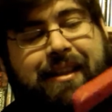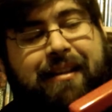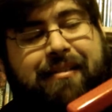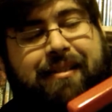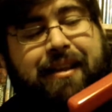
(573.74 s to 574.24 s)

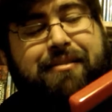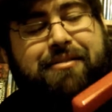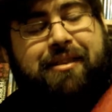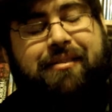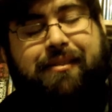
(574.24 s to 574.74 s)
That's
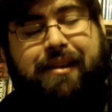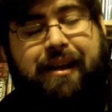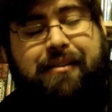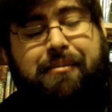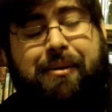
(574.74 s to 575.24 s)
Injustice
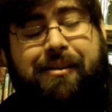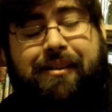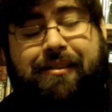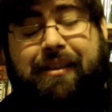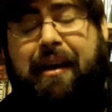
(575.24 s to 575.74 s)
Gods Among
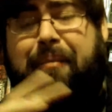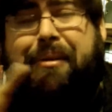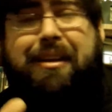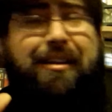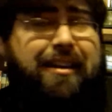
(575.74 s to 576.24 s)
Us. Now,
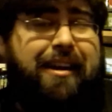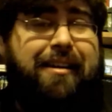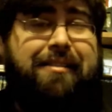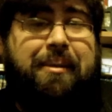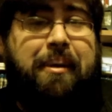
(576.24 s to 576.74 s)
I'm
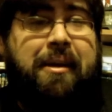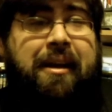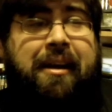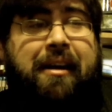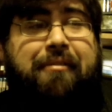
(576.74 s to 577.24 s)
curious
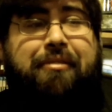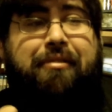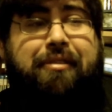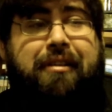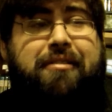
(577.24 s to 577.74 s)
for
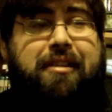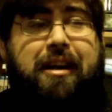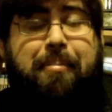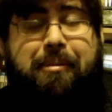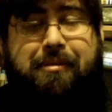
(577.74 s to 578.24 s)
future
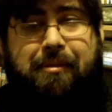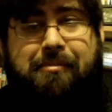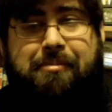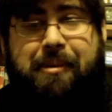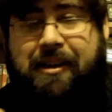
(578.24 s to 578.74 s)
episodes,